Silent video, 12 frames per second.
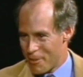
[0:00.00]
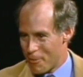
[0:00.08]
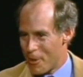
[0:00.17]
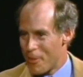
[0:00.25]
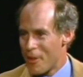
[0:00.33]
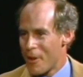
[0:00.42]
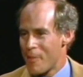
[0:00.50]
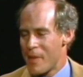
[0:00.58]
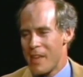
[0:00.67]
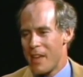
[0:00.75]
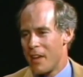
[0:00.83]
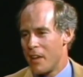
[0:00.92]
would there
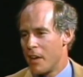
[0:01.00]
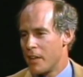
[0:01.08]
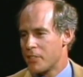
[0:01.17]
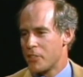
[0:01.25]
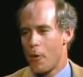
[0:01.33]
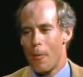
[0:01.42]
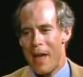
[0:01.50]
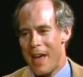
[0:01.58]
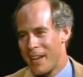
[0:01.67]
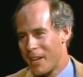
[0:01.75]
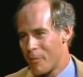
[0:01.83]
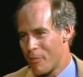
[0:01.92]
be a
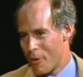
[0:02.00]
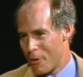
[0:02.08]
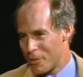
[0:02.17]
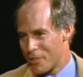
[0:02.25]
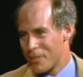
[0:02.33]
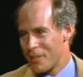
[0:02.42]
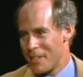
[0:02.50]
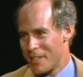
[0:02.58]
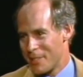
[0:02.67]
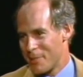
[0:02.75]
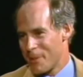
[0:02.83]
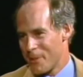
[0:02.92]
somatic approach to the
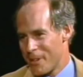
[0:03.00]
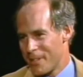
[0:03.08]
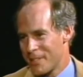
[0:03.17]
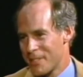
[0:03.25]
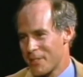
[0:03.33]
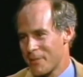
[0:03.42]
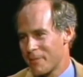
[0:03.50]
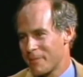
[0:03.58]
experience?